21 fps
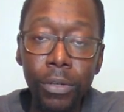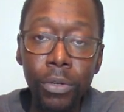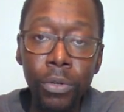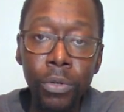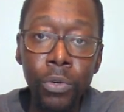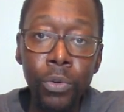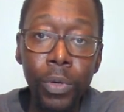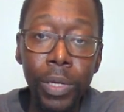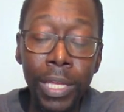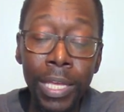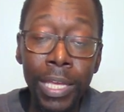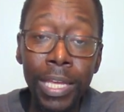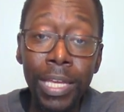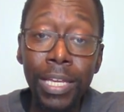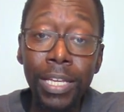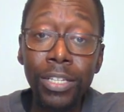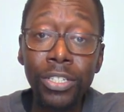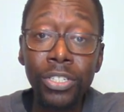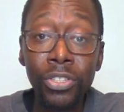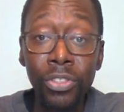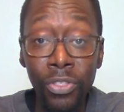who
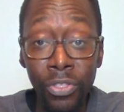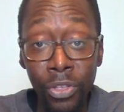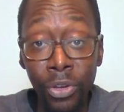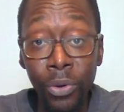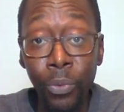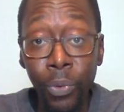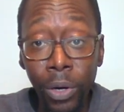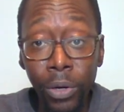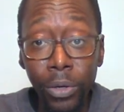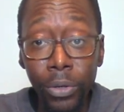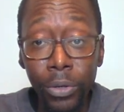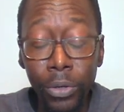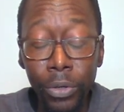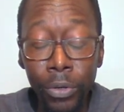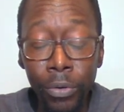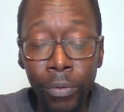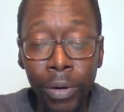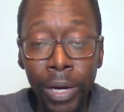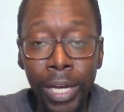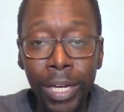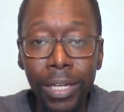is the
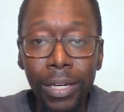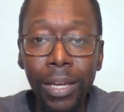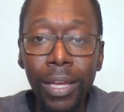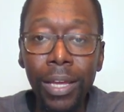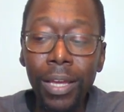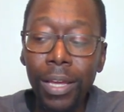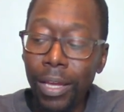Word, right?